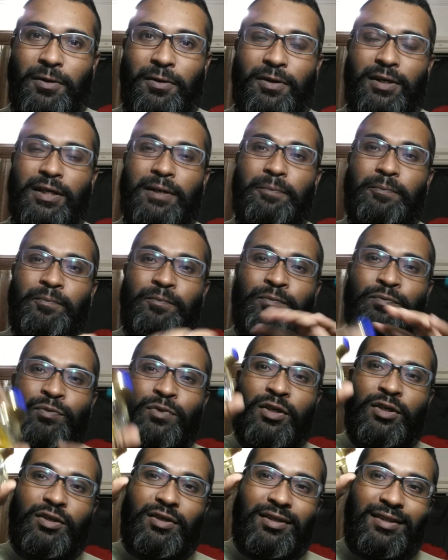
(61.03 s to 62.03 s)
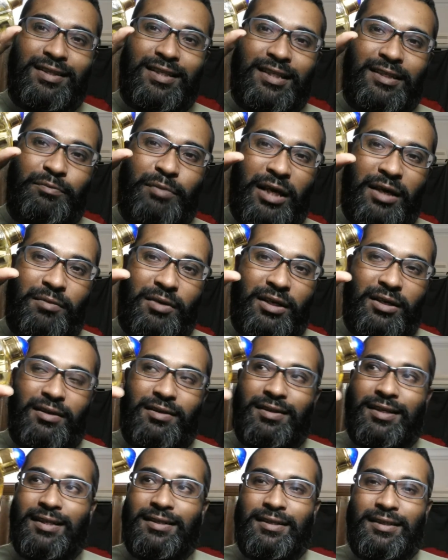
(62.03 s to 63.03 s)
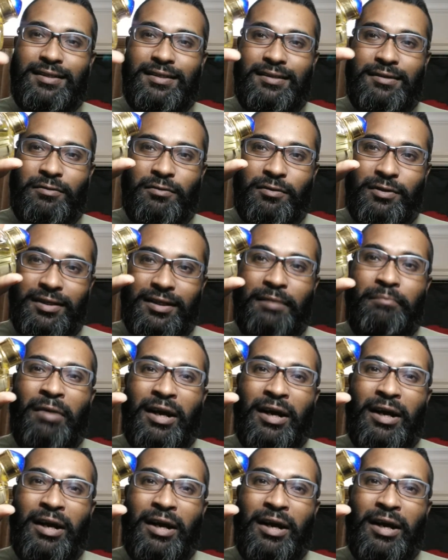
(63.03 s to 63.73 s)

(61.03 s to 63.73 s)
Okay, this baby, this is their